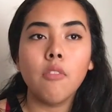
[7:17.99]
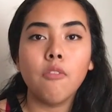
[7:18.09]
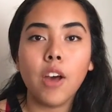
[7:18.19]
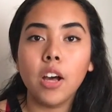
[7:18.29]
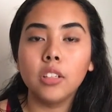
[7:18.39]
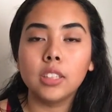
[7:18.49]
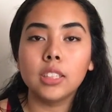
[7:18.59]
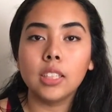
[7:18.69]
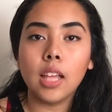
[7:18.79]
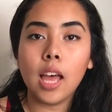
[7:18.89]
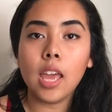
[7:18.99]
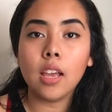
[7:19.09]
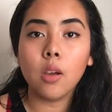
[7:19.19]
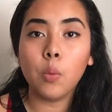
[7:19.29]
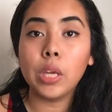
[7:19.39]
felt like
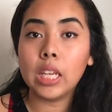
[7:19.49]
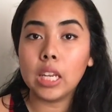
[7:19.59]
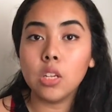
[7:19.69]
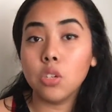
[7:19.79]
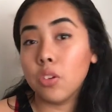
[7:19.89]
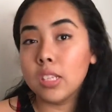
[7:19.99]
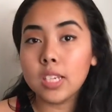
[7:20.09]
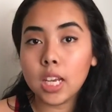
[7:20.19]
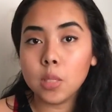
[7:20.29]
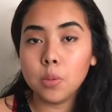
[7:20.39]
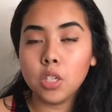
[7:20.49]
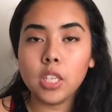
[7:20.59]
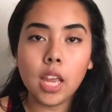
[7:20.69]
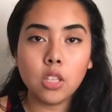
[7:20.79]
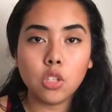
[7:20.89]
we needed to read the textbook
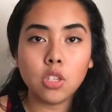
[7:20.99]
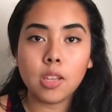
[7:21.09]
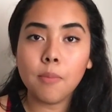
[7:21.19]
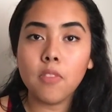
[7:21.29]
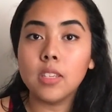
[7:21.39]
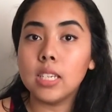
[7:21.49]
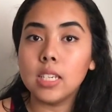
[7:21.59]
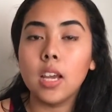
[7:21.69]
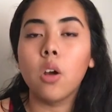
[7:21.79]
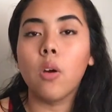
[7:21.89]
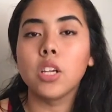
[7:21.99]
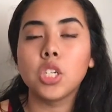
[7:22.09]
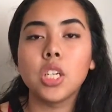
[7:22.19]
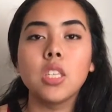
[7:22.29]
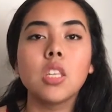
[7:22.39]
to answer some of the detailed
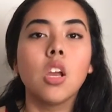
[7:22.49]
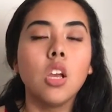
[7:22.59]
questions.